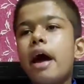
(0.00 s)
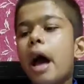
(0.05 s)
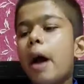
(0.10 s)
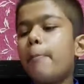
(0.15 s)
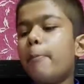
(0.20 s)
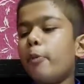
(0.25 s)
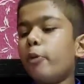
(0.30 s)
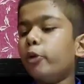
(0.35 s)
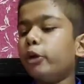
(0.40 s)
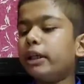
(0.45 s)
a
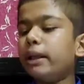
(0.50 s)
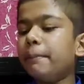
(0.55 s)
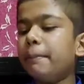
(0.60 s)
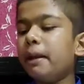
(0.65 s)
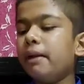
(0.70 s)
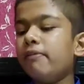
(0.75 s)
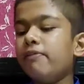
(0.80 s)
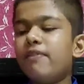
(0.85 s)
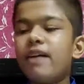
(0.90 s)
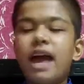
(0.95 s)

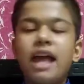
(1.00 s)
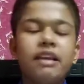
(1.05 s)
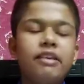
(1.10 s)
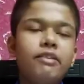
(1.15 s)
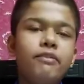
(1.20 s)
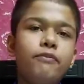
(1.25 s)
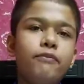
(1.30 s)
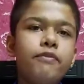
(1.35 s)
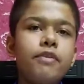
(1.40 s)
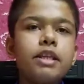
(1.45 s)
portable fan
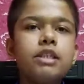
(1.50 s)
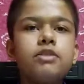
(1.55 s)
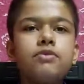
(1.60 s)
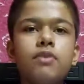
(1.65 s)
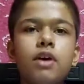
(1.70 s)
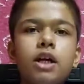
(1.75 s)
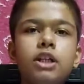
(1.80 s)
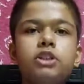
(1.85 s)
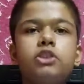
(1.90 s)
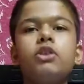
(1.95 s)
which
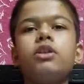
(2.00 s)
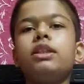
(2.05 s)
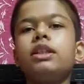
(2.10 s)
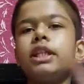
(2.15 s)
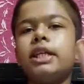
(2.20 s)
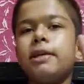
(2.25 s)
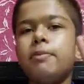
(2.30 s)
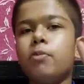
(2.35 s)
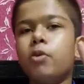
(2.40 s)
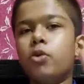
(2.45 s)
works on
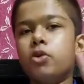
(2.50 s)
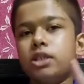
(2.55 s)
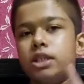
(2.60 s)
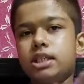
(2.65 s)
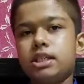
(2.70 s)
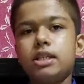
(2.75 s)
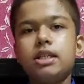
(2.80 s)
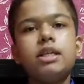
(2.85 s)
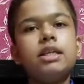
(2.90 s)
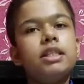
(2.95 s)
3 modes.